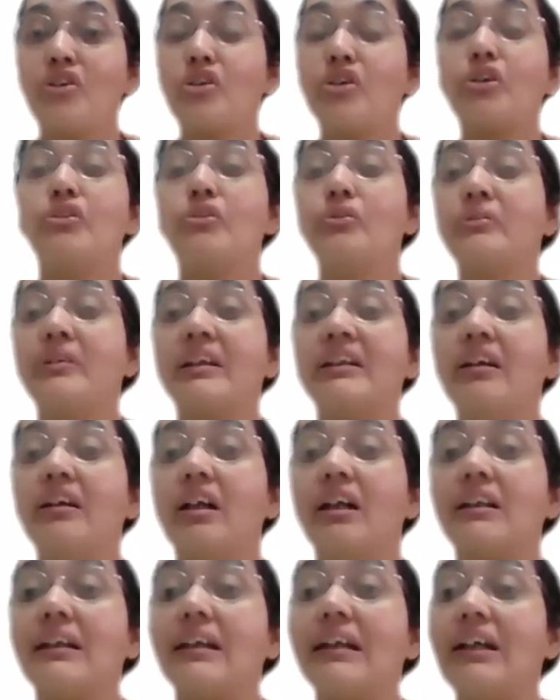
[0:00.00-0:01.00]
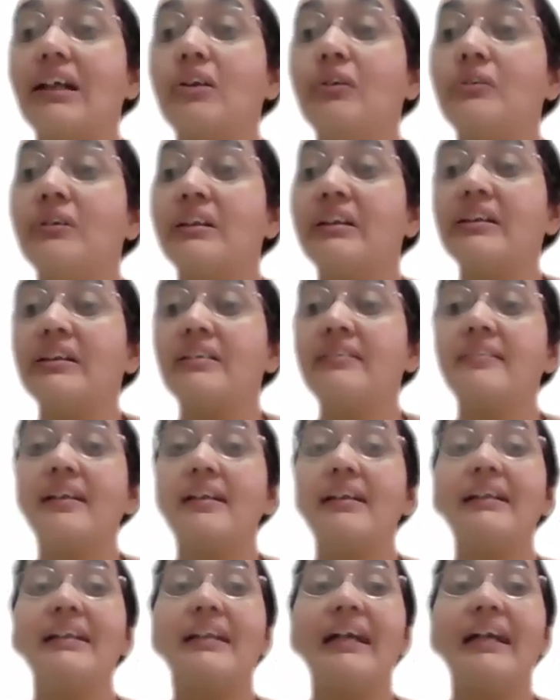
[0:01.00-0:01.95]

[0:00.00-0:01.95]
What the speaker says: So you cannot count it in the